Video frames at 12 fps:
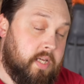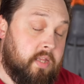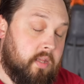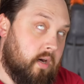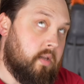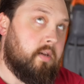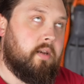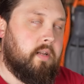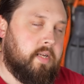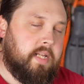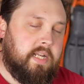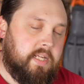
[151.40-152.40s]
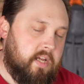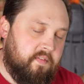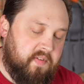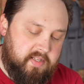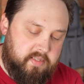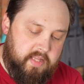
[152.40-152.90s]
in the unlikely
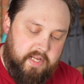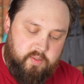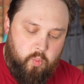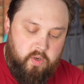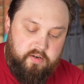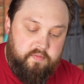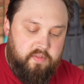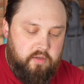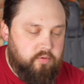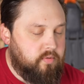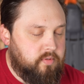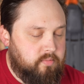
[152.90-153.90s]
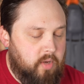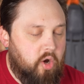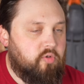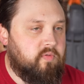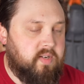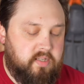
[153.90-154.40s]
event that one of those
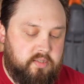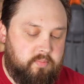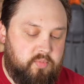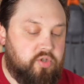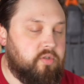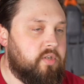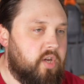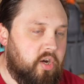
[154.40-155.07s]
O-rings should